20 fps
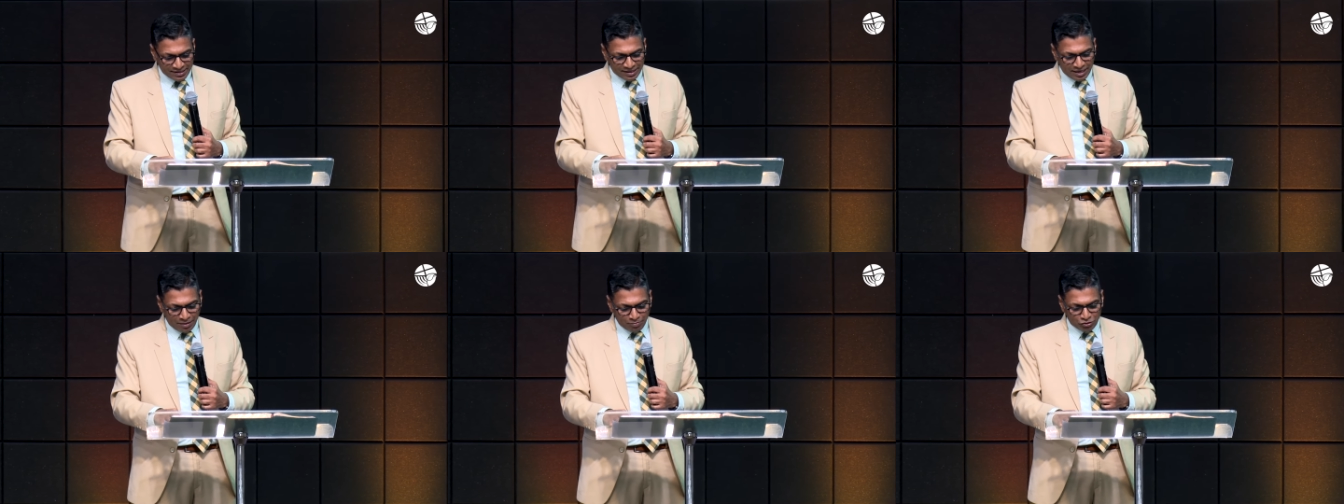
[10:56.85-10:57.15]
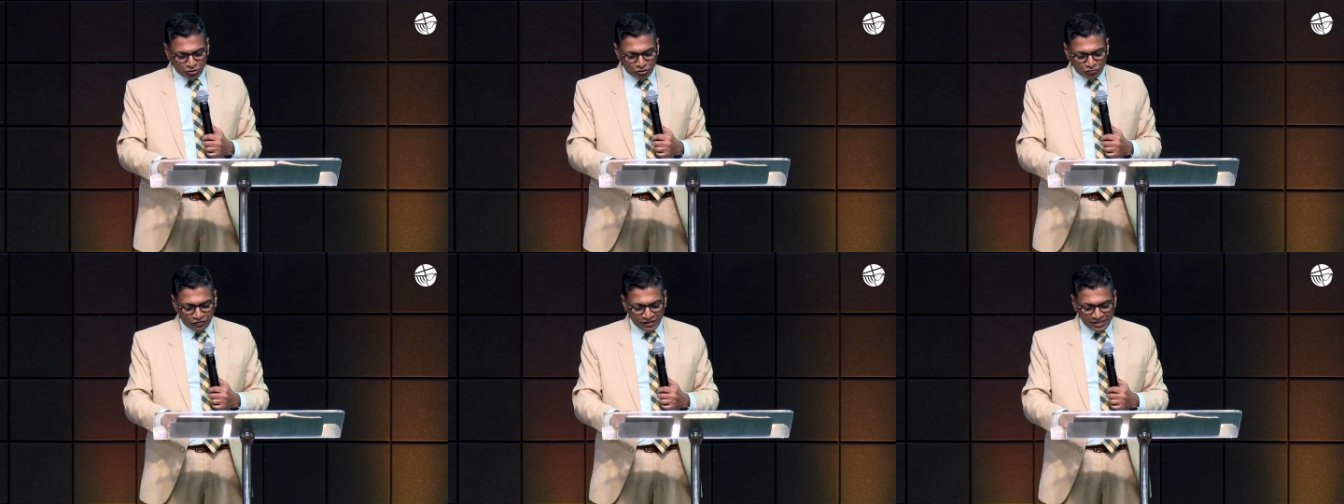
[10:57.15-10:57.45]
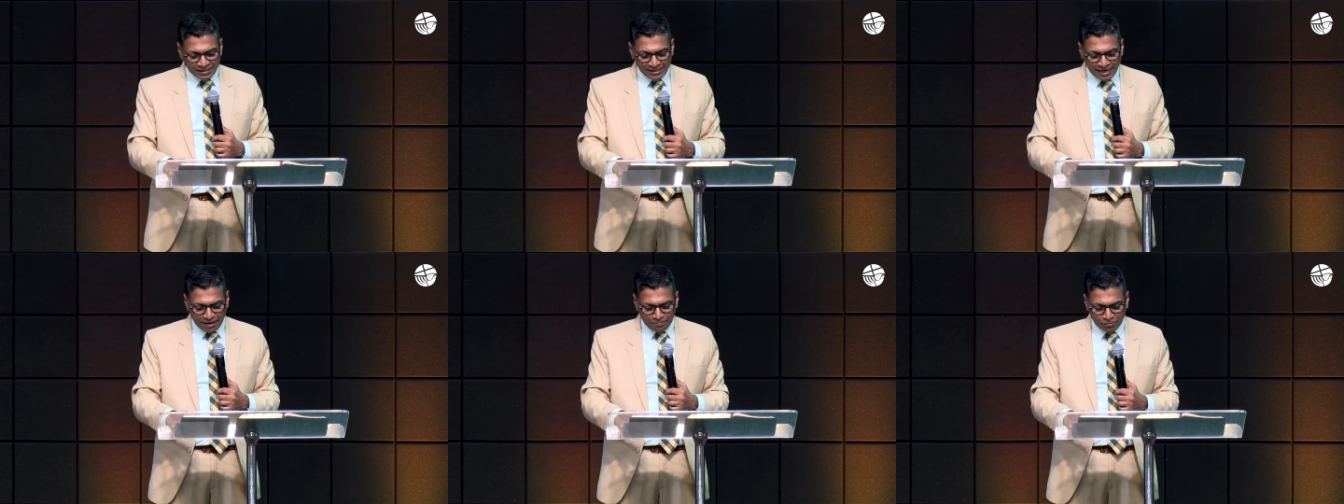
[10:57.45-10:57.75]
Come to 1
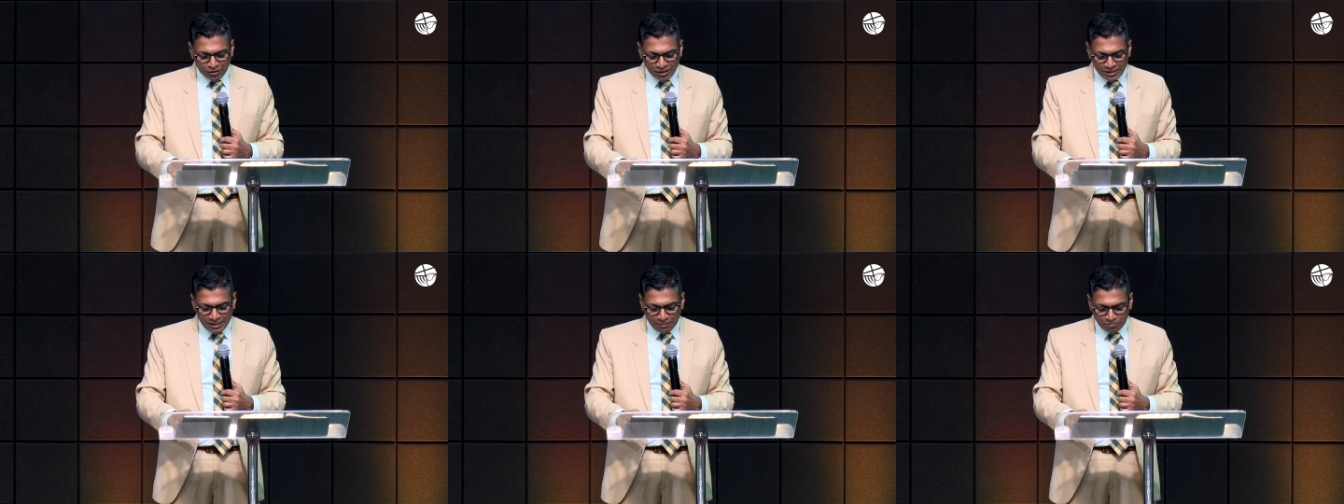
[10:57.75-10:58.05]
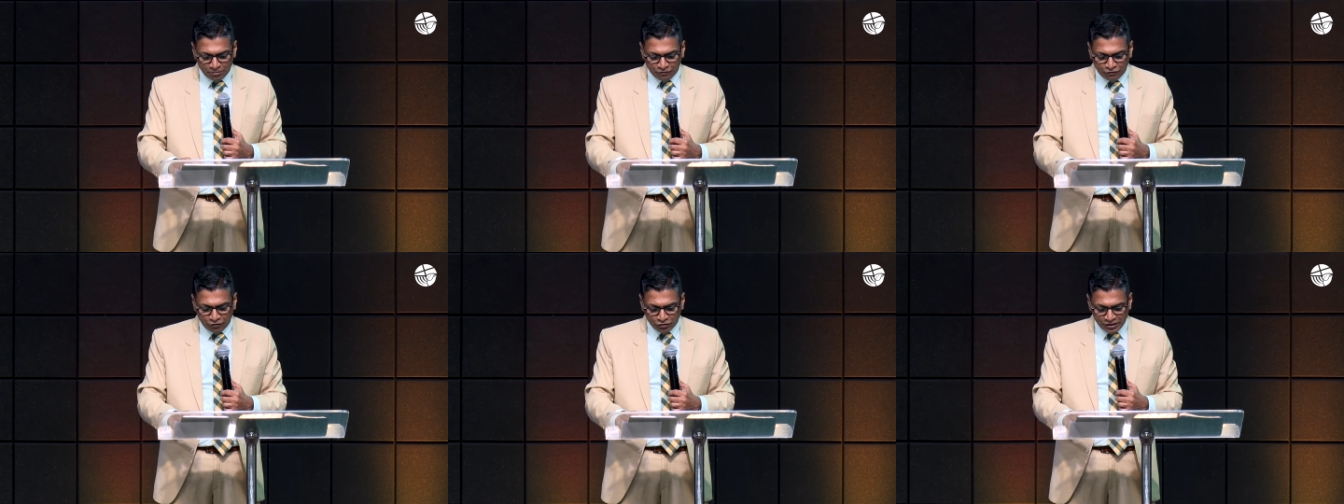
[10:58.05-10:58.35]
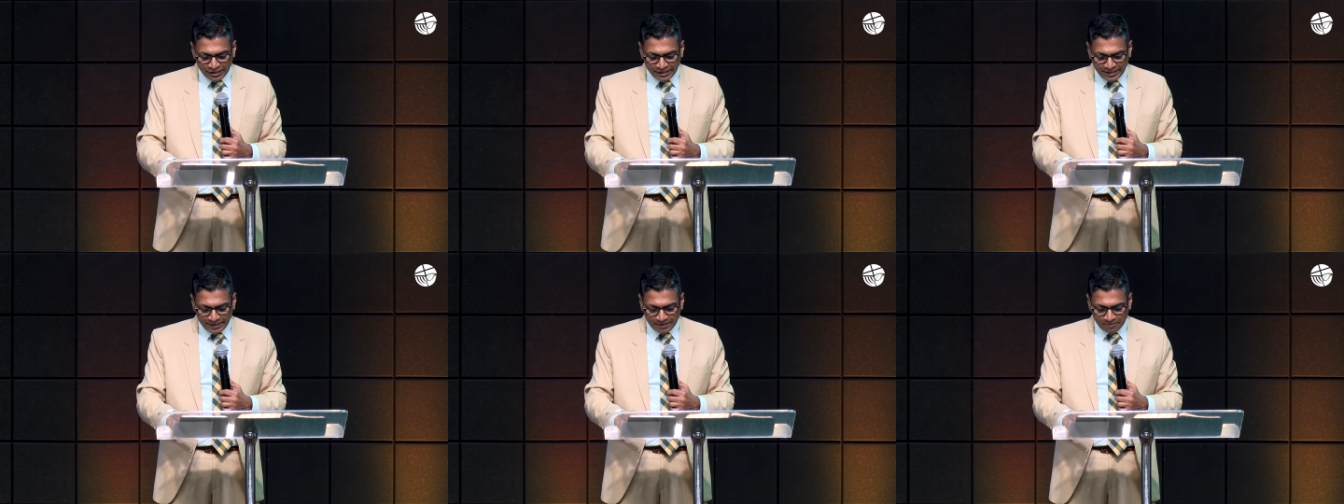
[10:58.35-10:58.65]
Samuel chapter
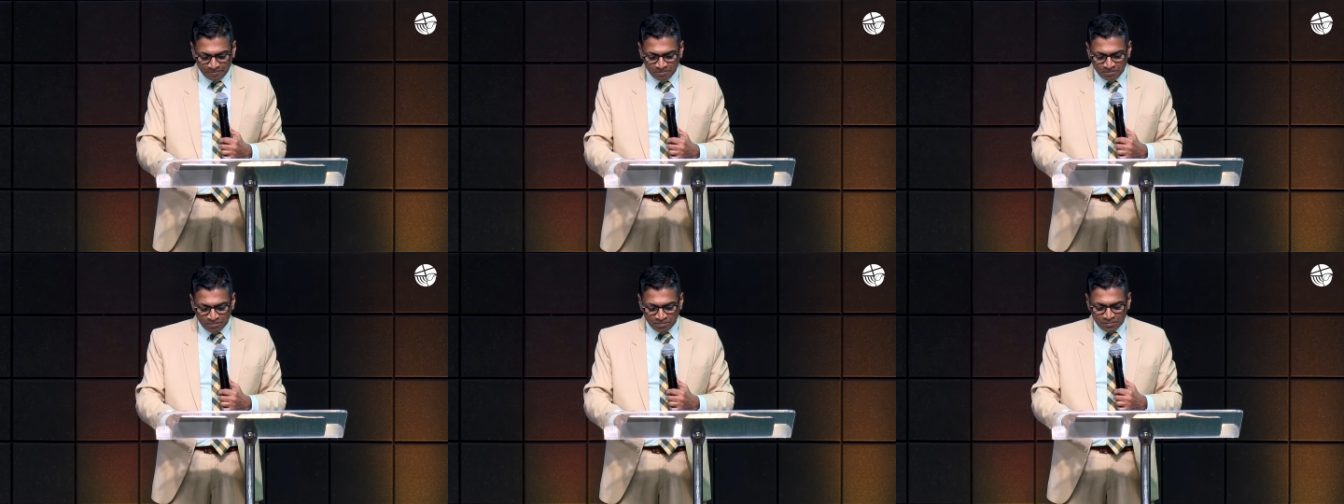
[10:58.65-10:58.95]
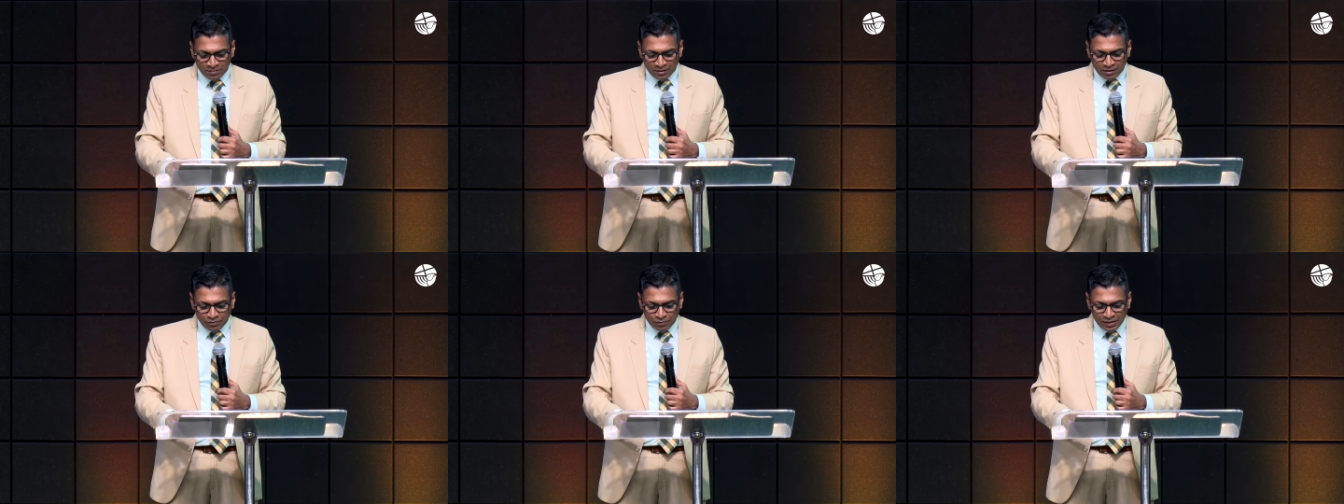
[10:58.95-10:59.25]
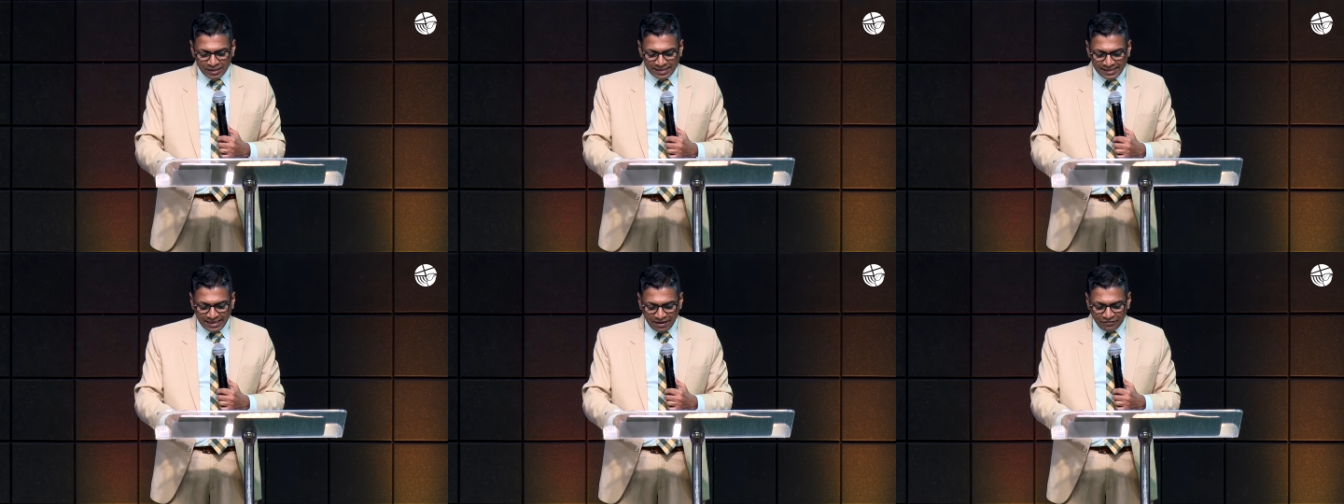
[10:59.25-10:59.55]
14,
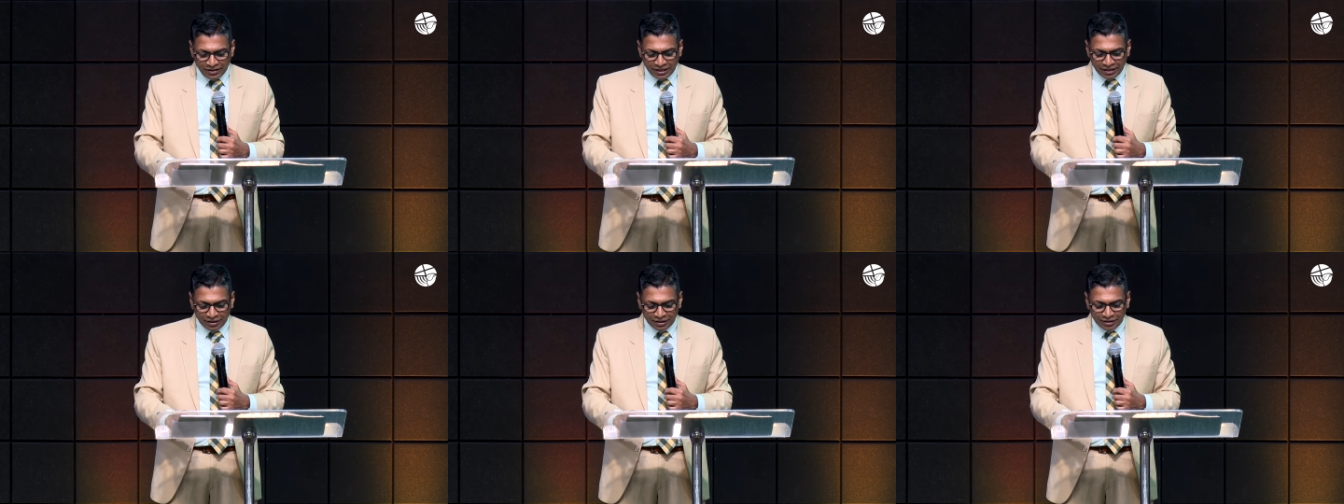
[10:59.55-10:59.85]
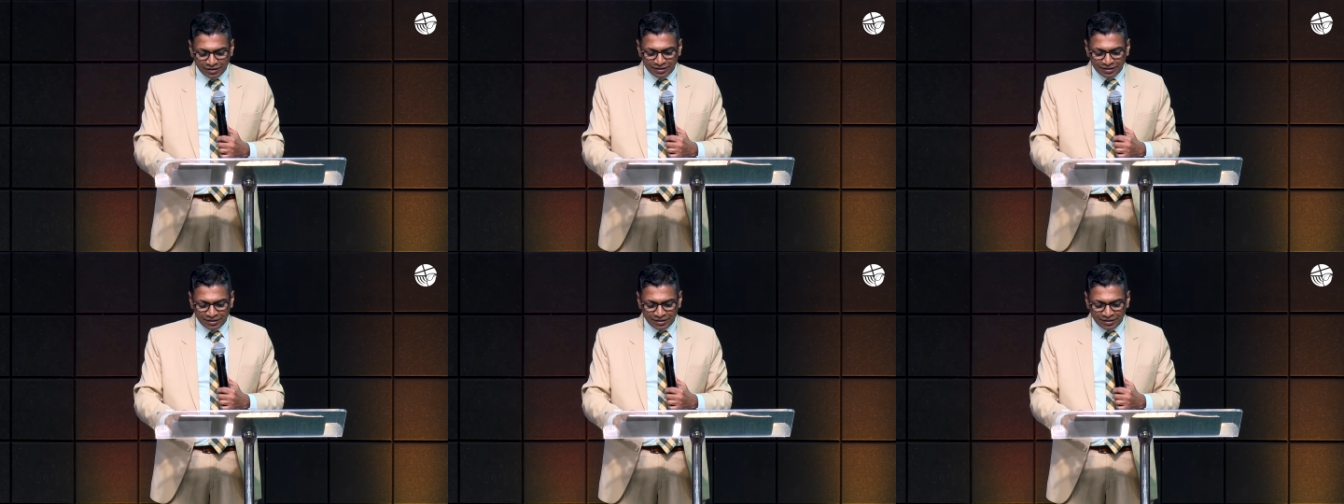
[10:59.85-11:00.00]
verse 7.